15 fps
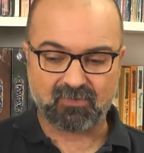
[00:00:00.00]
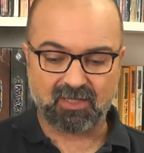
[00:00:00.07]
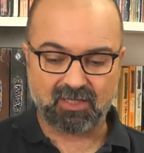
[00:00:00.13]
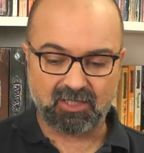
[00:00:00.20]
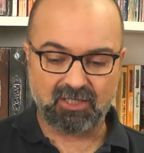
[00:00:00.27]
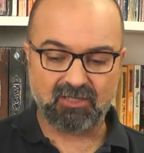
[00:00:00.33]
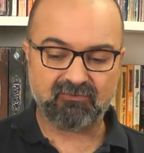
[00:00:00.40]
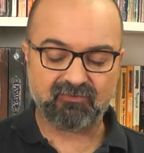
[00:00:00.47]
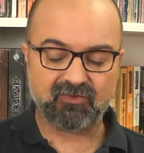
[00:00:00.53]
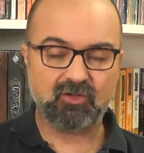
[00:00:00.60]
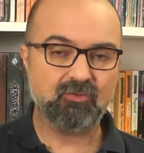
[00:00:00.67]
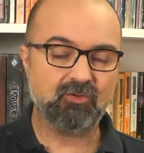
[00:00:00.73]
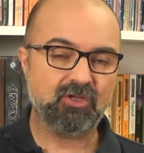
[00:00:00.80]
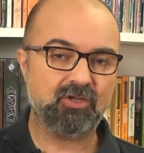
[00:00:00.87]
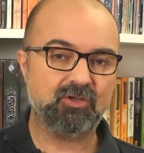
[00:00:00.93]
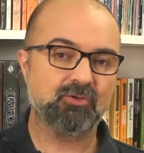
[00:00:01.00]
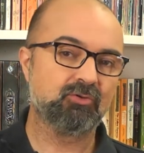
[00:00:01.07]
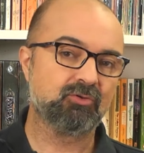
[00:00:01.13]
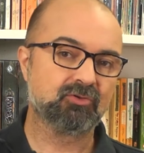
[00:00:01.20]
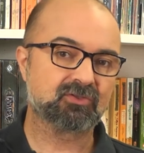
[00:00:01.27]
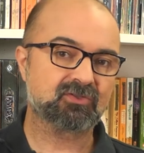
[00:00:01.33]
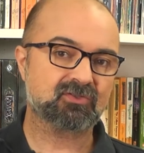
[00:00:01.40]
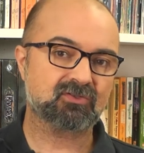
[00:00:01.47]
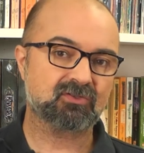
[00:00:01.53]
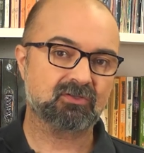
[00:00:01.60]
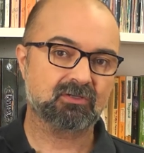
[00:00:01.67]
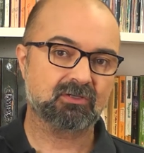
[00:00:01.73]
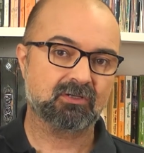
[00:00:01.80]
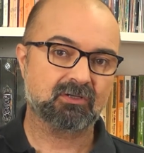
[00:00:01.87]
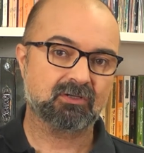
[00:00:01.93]
If you use
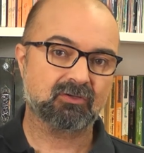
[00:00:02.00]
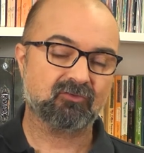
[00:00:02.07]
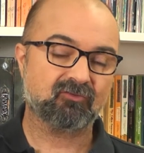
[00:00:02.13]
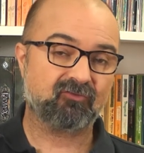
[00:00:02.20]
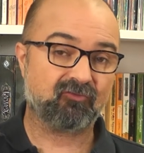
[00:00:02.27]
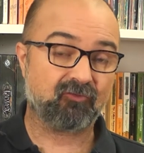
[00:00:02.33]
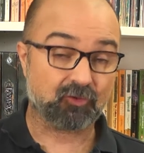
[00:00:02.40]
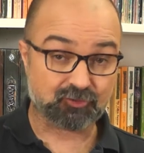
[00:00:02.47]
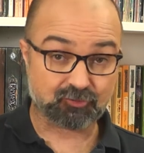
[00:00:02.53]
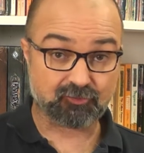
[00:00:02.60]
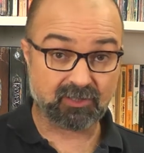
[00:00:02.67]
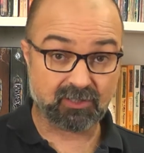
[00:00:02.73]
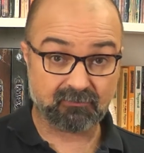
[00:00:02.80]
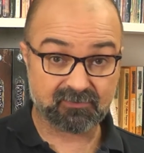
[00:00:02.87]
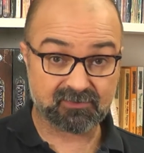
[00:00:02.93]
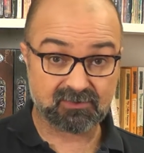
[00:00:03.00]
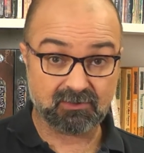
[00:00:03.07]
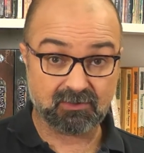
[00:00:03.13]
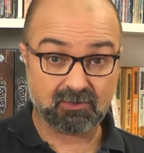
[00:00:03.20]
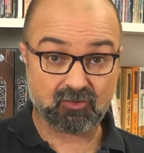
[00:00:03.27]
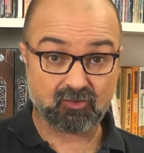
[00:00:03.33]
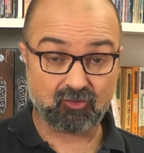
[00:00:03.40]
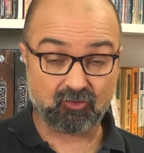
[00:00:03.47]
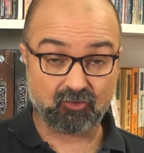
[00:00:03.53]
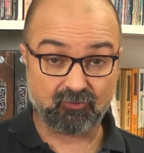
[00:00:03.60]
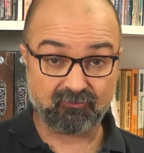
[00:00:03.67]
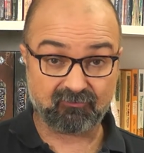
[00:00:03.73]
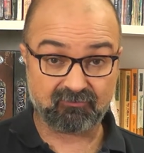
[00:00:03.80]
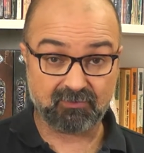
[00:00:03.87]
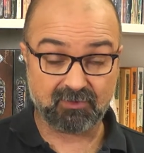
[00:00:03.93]
photographs
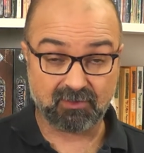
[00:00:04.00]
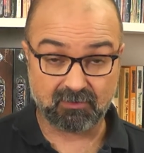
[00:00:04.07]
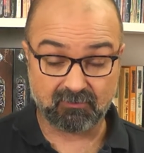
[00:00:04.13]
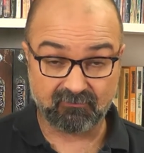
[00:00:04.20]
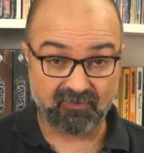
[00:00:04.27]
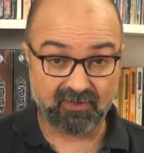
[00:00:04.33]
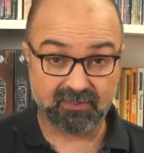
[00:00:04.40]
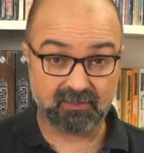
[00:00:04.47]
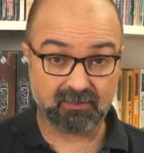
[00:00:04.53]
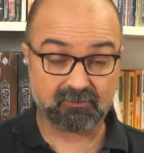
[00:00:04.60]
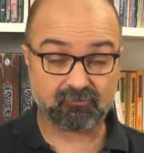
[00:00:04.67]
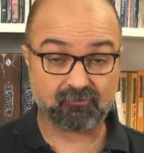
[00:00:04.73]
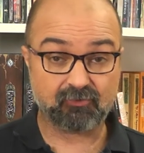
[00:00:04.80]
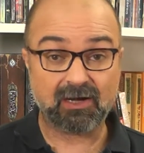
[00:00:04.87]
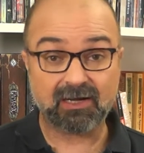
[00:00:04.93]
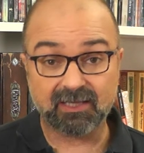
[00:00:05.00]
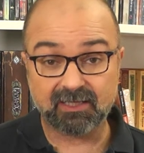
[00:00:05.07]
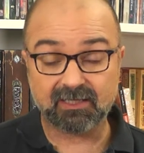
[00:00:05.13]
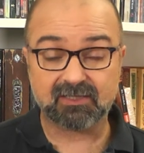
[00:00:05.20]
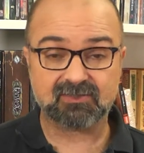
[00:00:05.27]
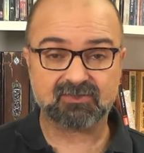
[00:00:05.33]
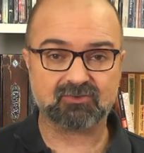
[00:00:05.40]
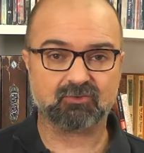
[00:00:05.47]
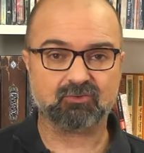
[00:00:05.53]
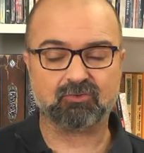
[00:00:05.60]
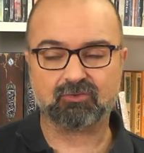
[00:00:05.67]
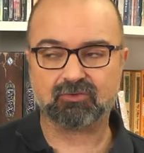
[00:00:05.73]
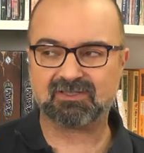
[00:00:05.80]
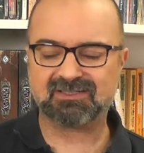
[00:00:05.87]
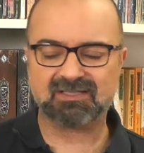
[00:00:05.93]
of uh, Viking relics
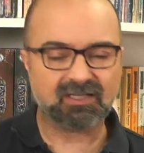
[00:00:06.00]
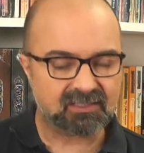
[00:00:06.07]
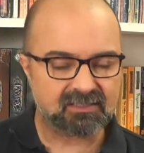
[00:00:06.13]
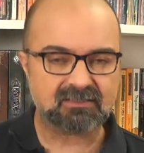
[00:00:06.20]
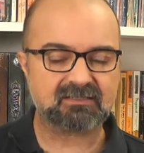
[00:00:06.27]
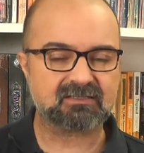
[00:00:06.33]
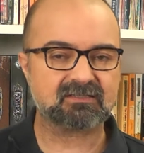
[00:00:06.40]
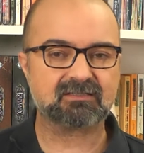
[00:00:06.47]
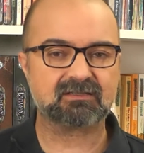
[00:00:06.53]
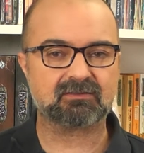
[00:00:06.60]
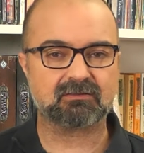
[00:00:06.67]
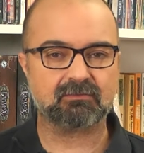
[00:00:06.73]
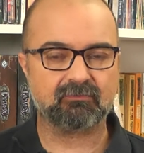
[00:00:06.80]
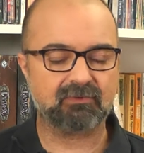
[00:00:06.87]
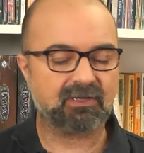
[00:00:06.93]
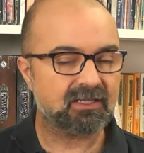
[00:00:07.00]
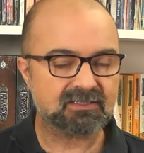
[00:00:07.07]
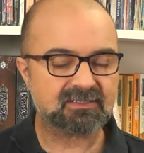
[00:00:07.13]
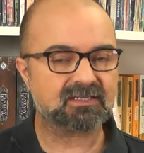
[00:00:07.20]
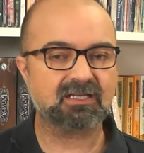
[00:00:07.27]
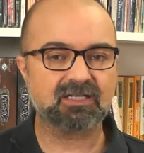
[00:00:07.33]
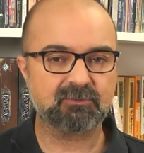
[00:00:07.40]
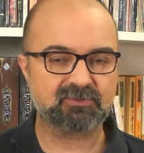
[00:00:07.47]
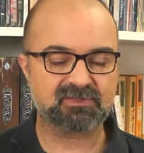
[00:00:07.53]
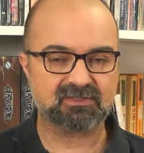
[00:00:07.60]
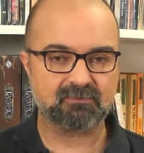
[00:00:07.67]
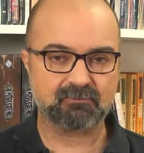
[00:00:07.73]
or sites, landscapes,